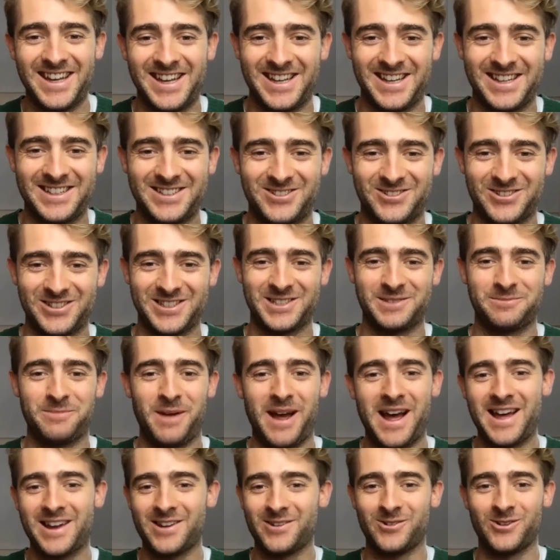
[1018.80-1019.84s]
interest
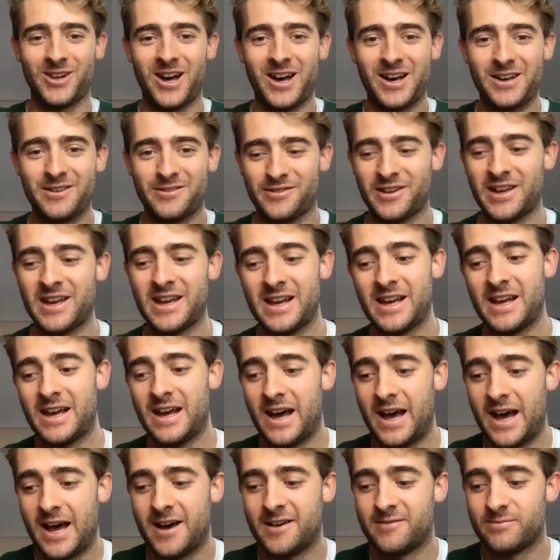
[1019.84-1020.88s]
span or life.
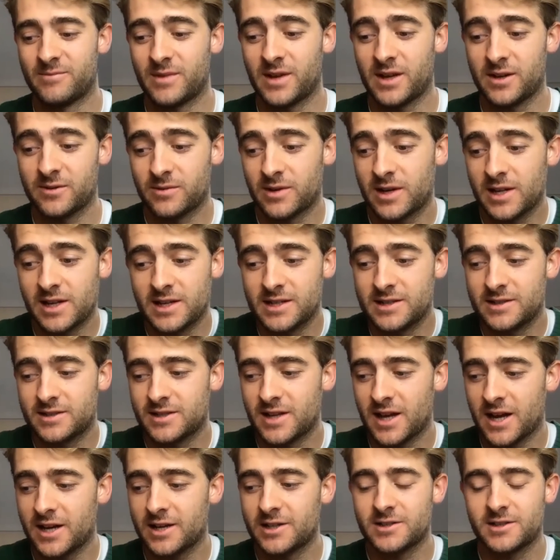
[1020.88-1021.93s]
It really is.
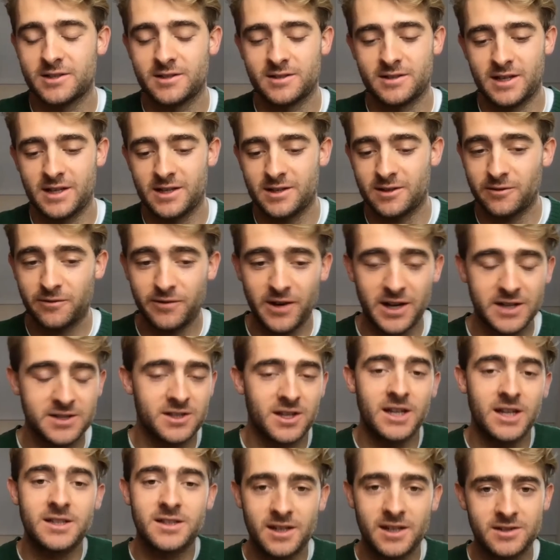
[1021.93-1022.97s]
Yeah, it's
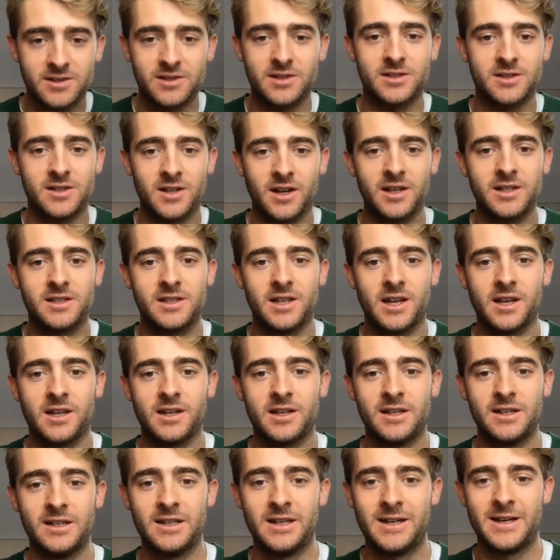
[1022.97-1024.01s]
fascinating. It's
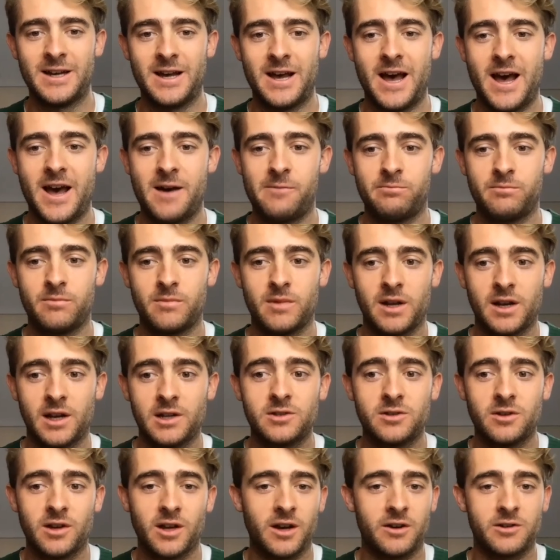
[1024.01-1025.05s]
exciting. And I
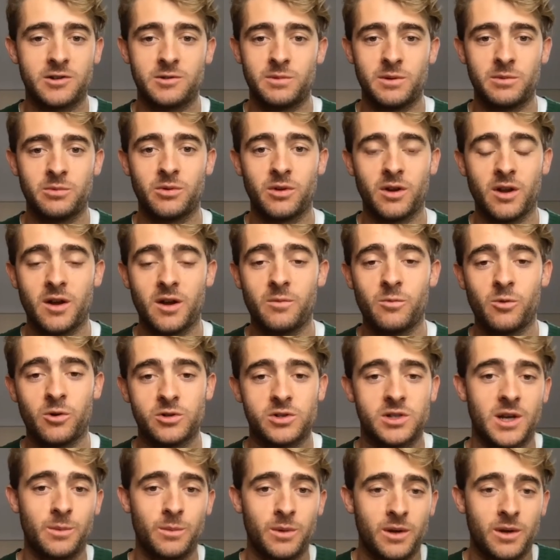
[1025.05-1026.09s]
do encourage people to go and
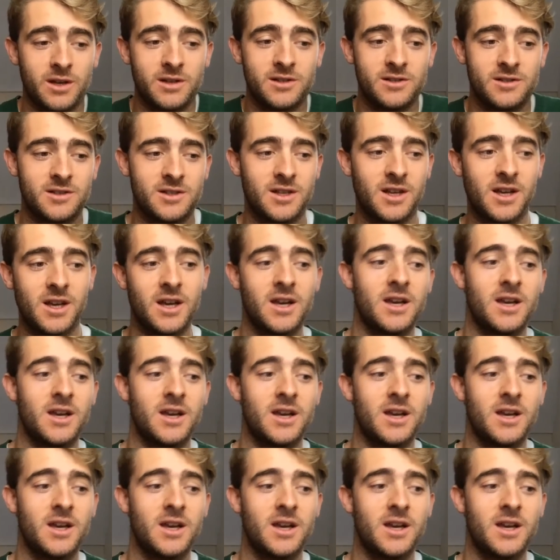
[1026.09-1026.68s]
watch it, because,